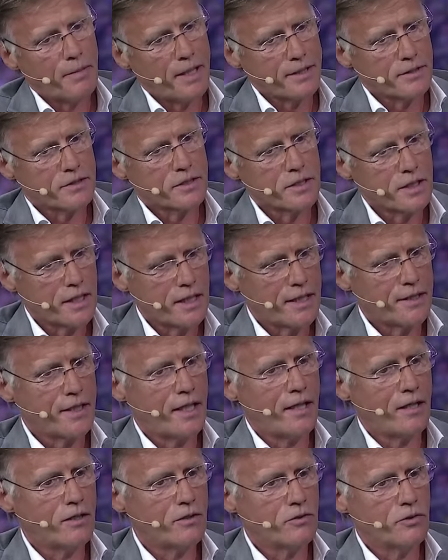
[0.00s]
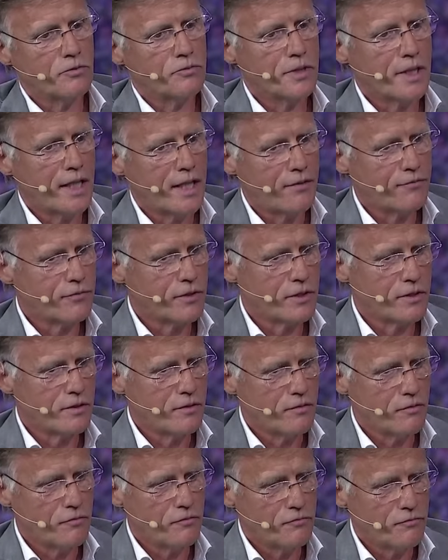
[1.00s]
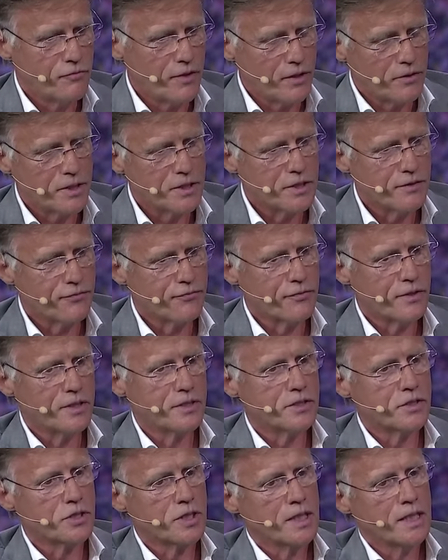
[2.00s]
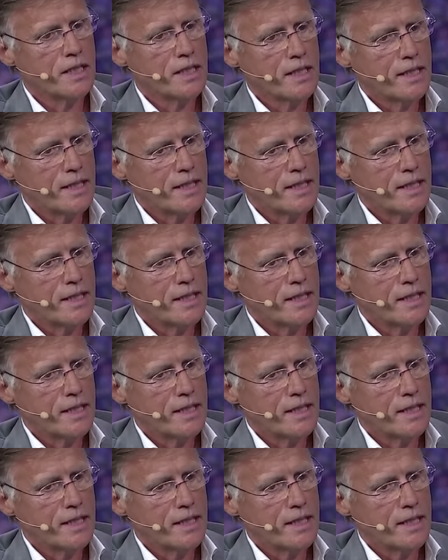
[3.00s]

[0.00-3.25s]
But now we have a very different